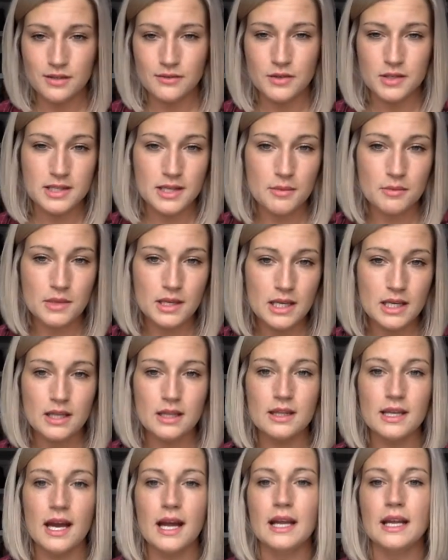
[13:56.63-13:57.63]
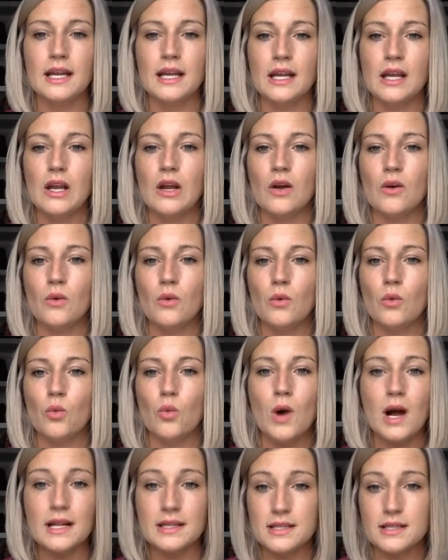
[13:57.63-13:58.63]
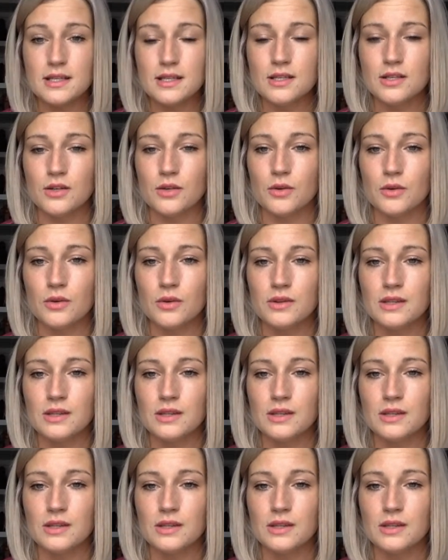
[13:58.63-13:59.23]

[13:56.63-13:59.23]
for something that he wants to do,